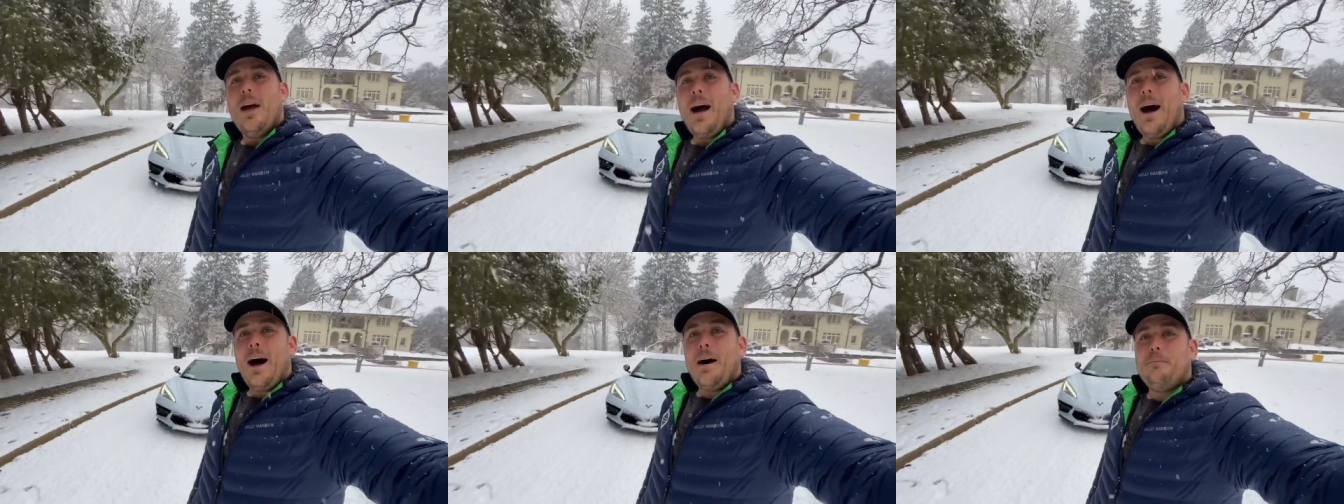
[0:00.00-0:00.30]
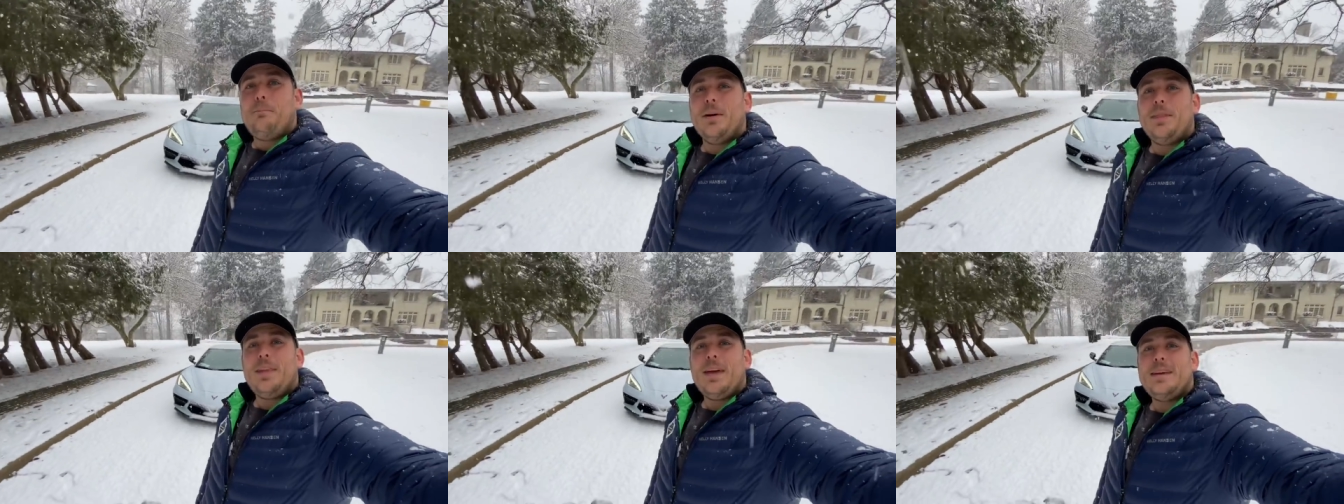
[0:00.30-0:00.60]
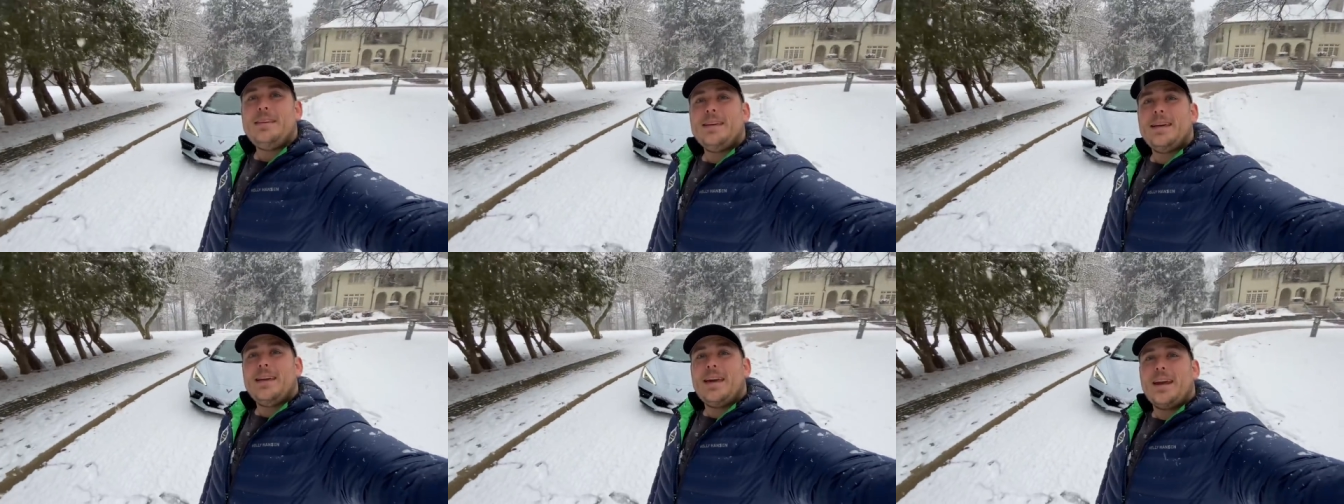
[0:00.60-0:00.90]
Um, but
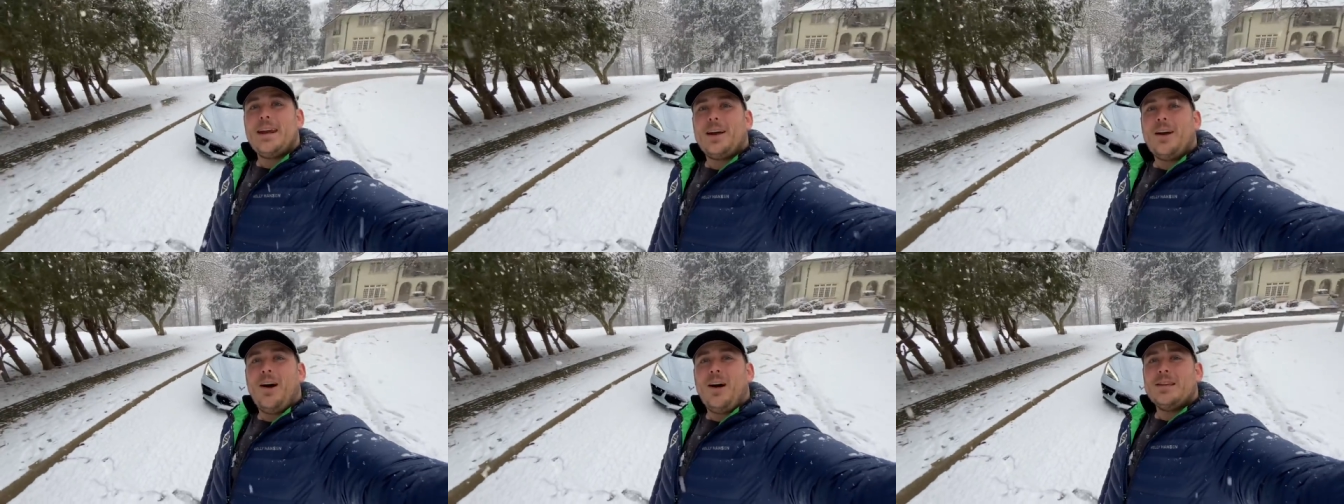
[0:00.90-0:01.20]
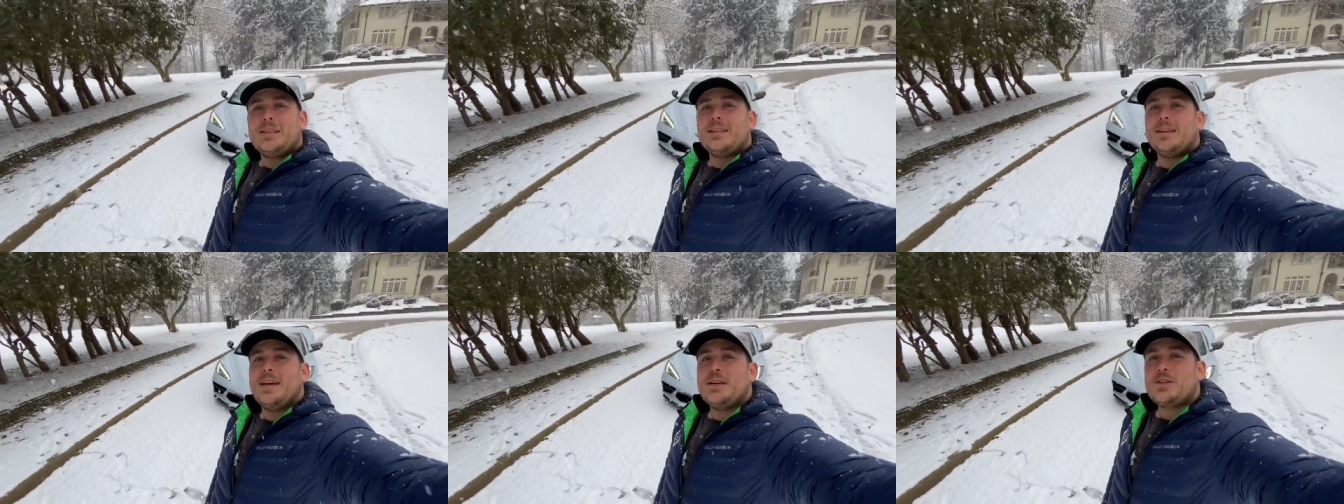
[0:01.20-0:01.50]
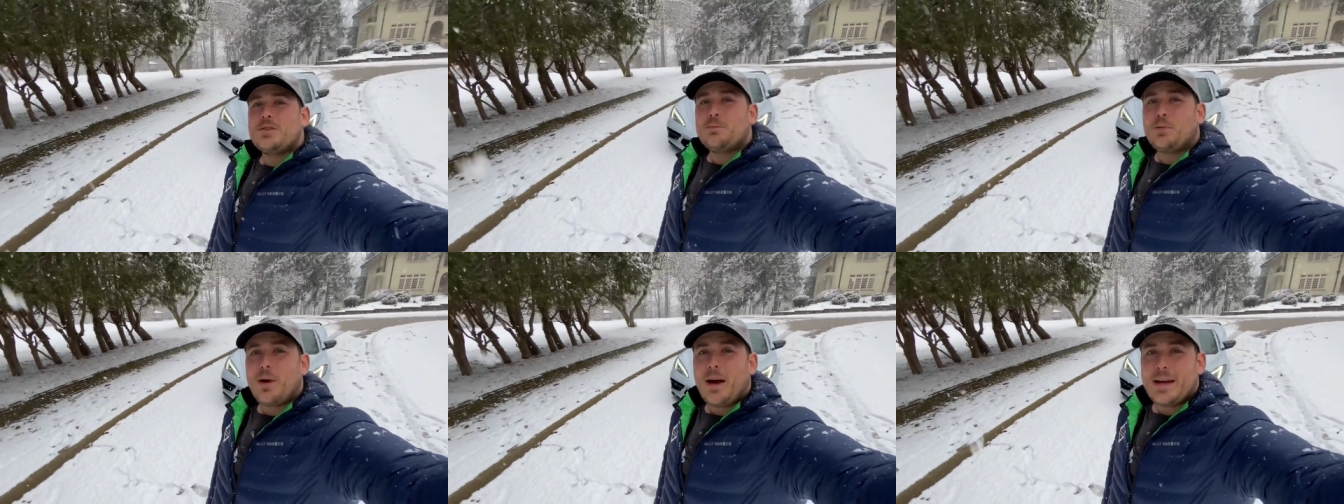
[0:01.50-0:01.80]
they did get a
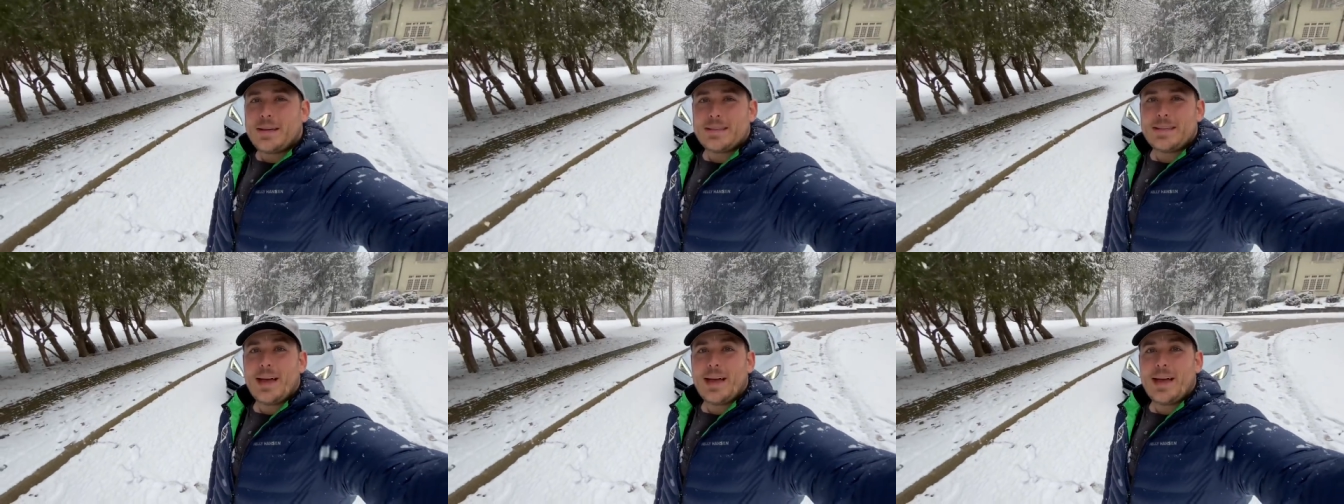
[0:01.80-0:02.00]
consolation prize,